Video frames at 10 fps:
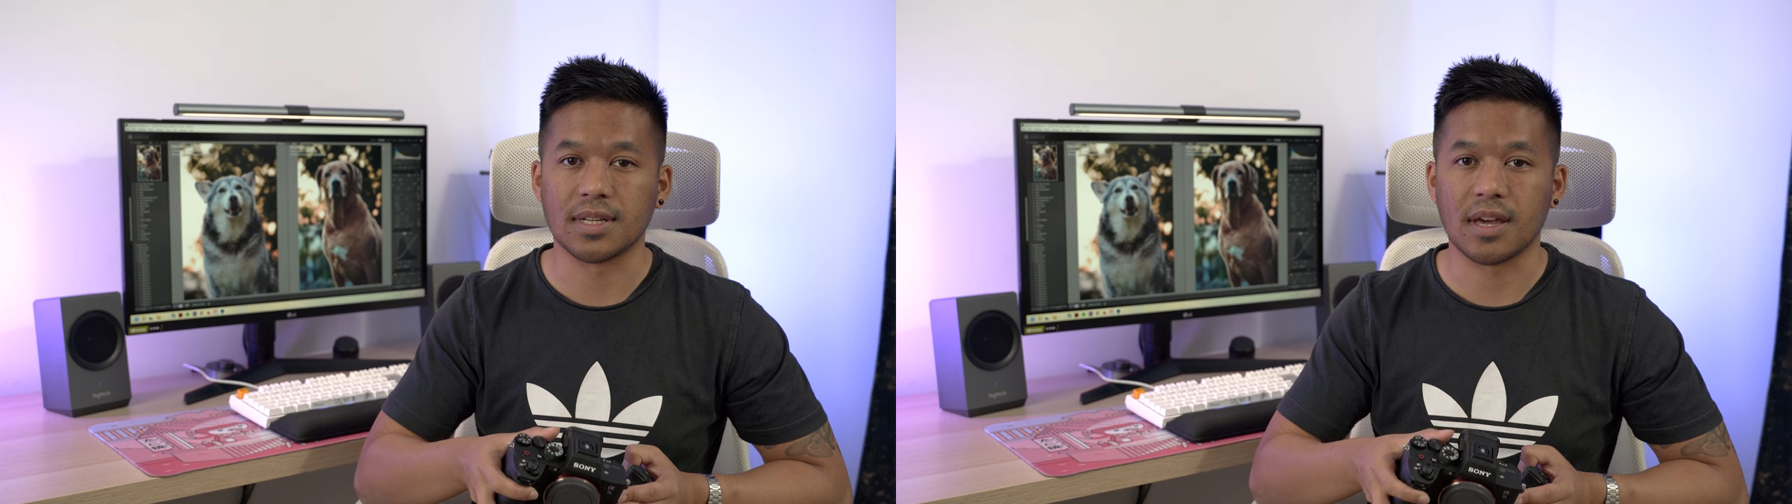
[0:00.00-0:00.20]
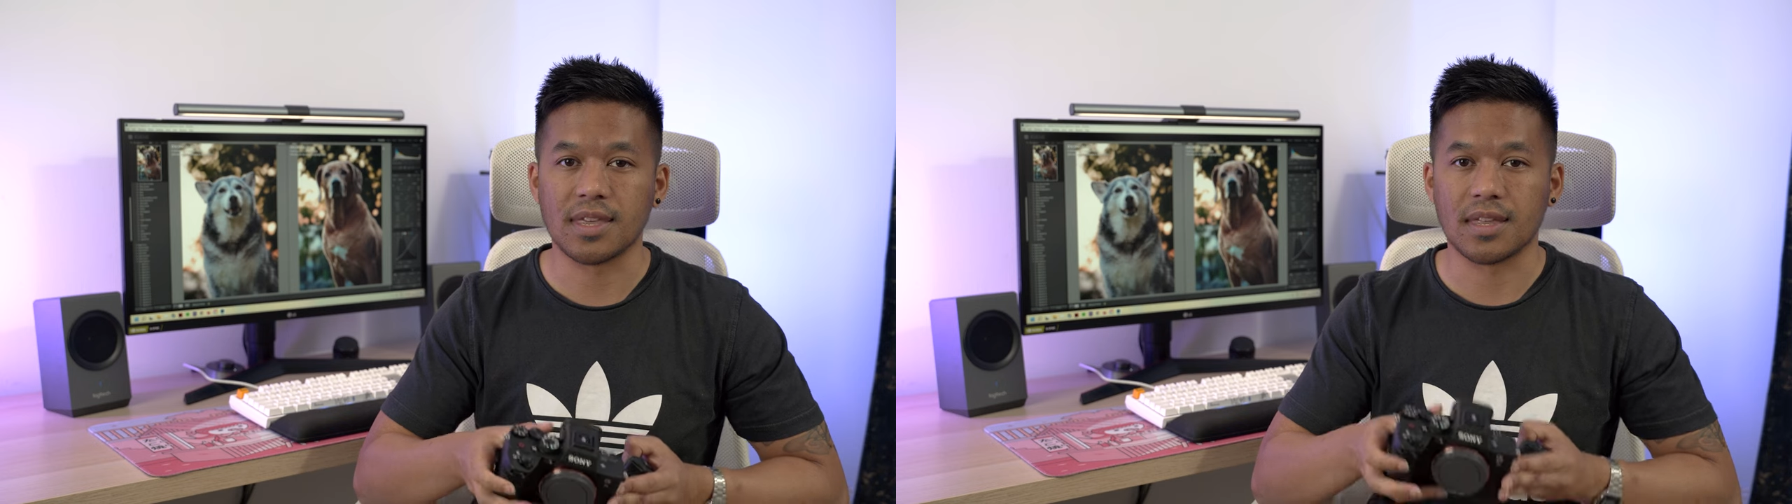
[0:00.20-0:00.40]

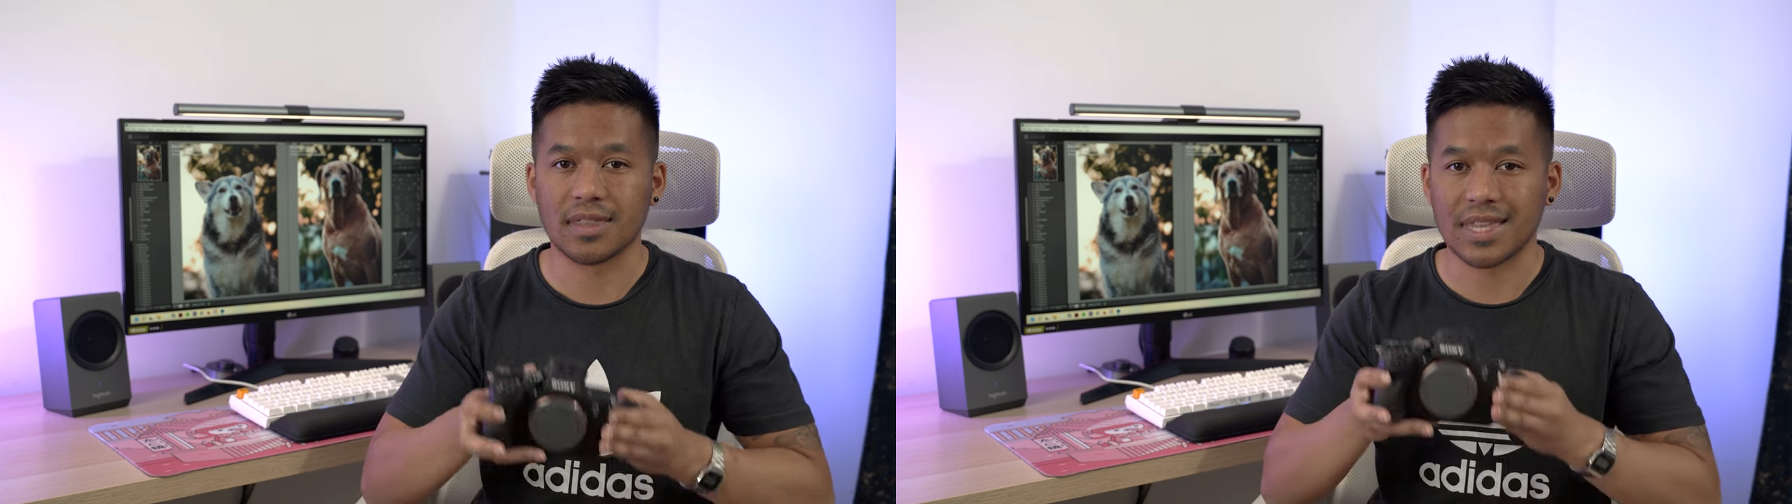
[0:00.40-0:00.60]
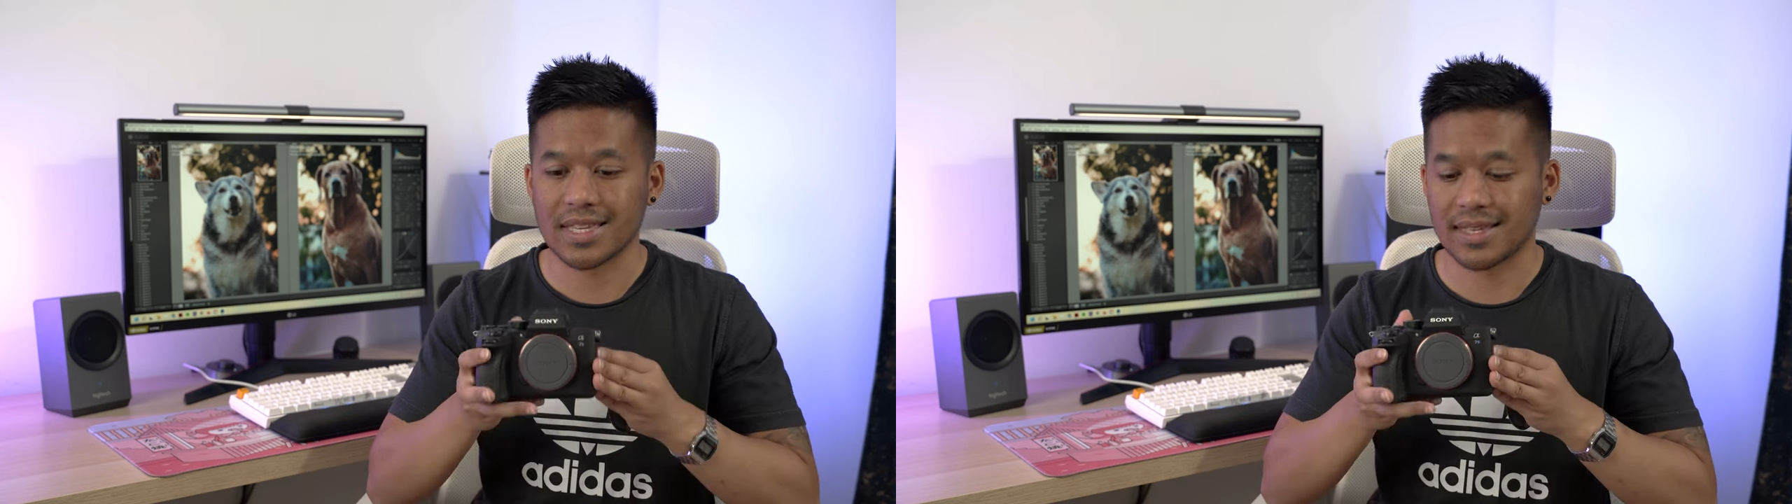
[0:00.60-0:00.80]
and I
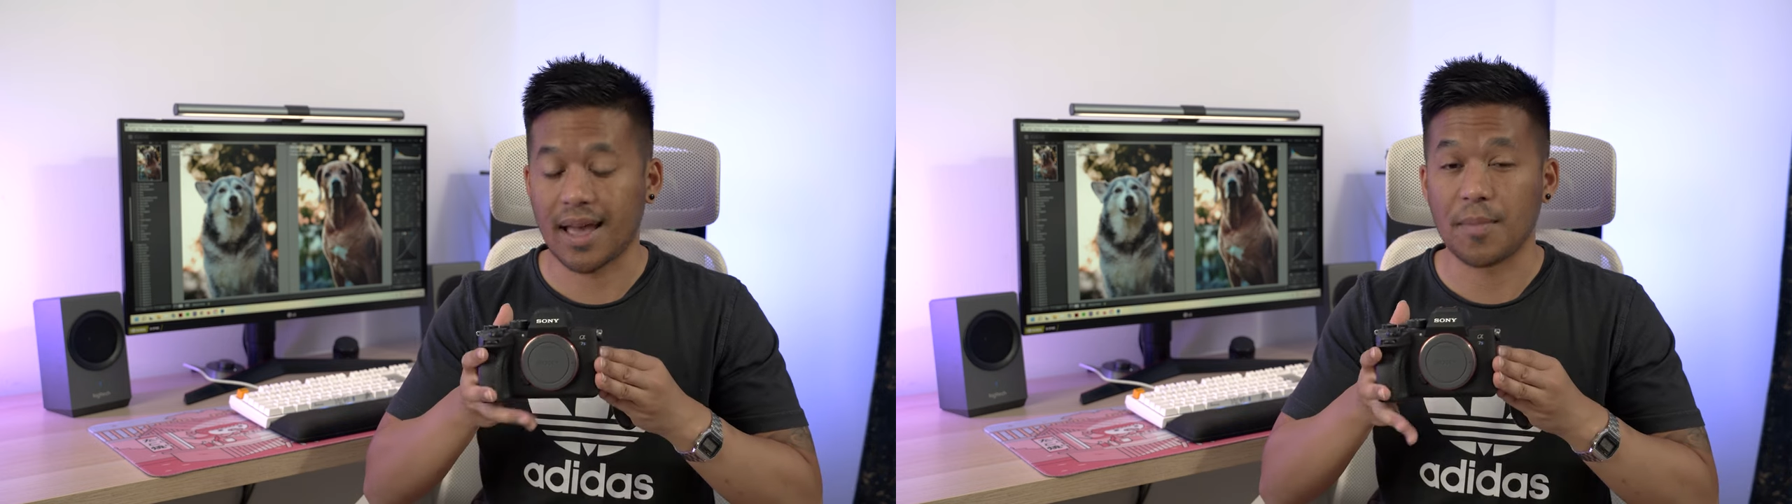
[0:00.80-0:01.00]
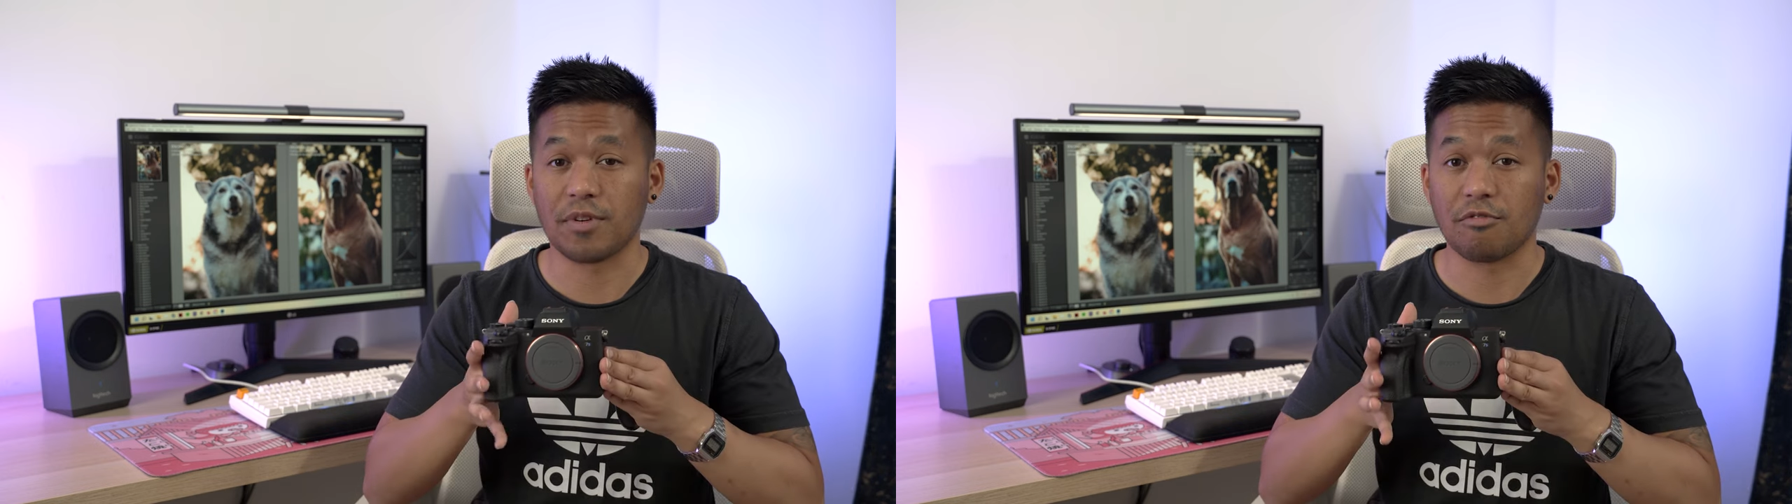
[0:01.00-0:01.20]
think this
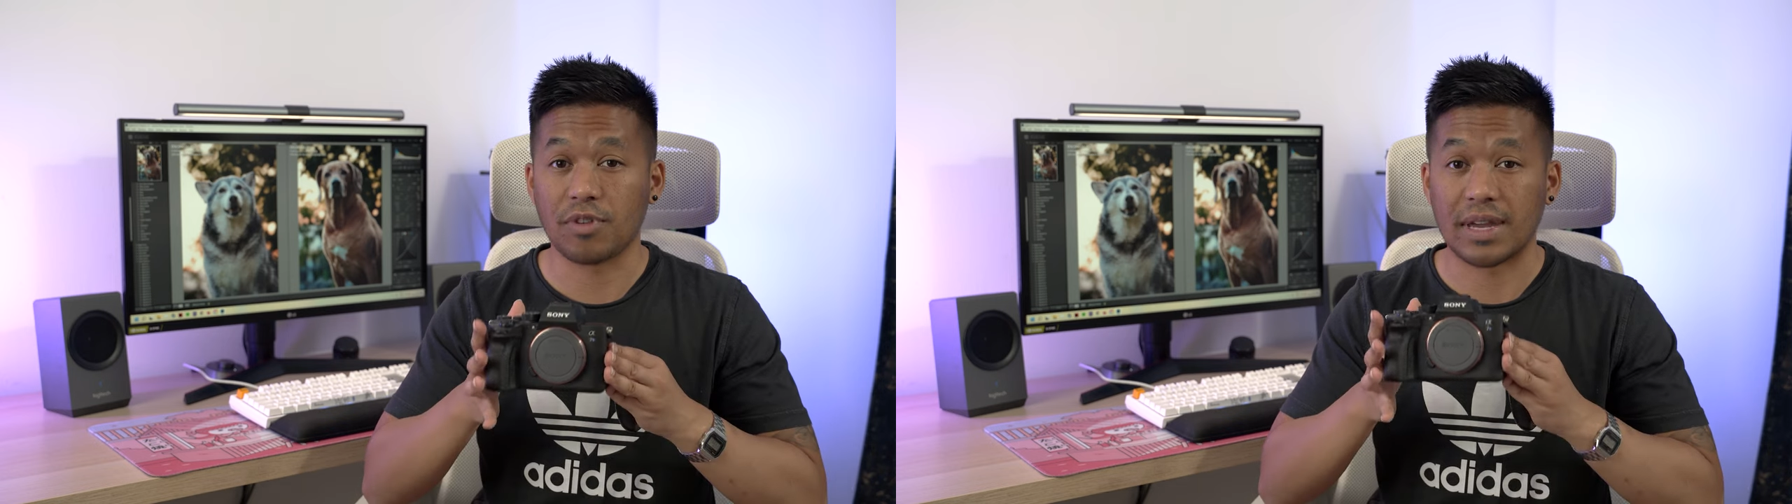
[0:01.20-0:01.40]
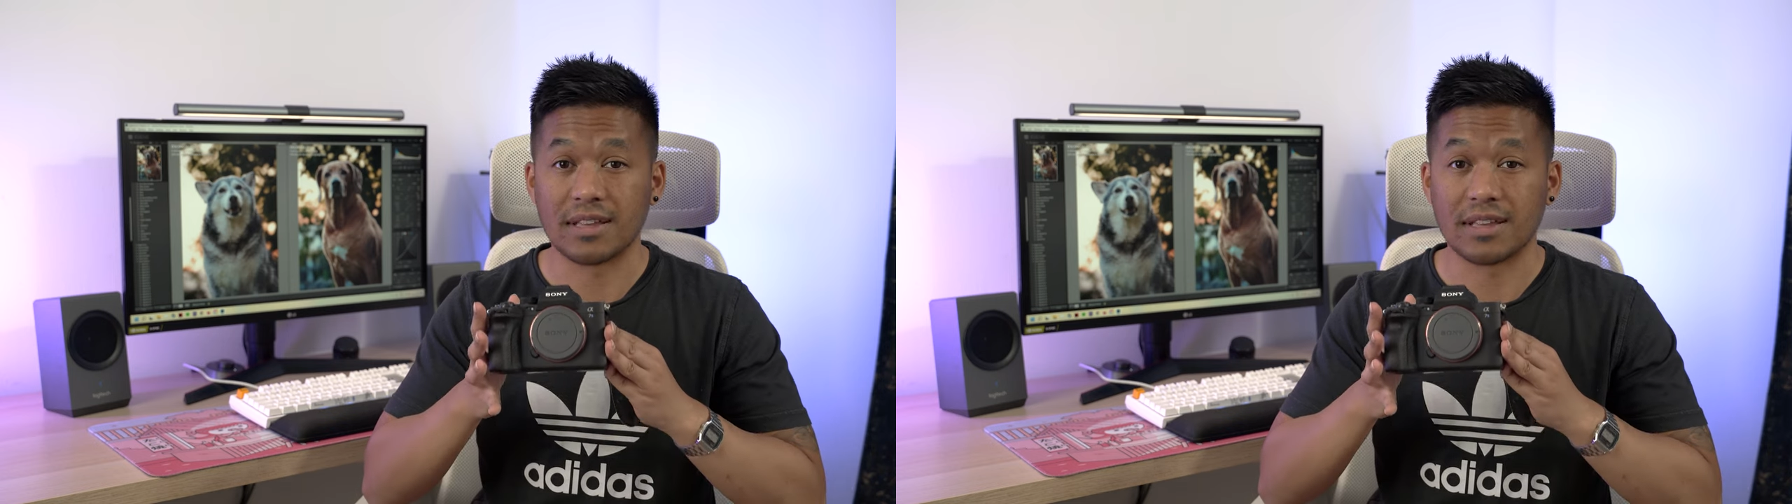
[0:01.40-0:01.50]
camera